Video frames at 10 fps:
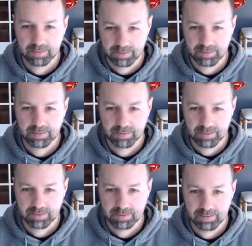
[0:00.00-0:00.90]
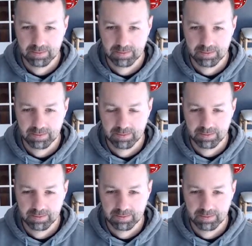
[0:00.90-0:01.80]

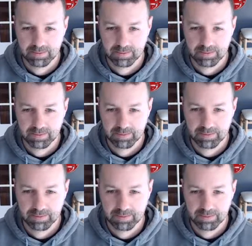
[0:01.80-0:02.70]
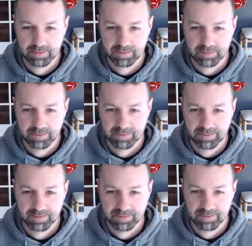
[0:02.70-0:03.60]

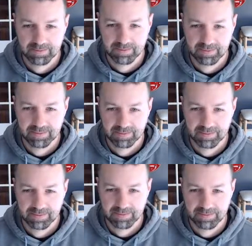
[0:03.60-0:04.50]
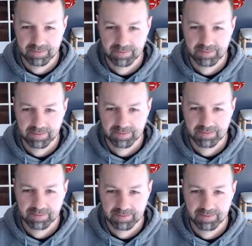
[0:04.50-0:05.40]

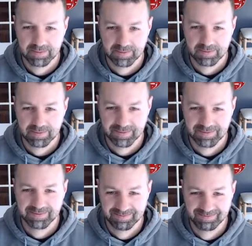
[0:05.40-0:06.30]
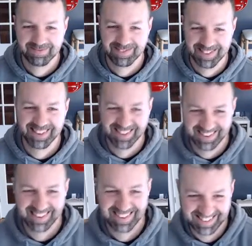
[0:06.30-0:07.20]

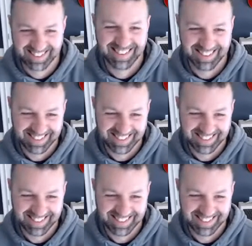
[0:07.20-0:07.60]
The person shown says nothing.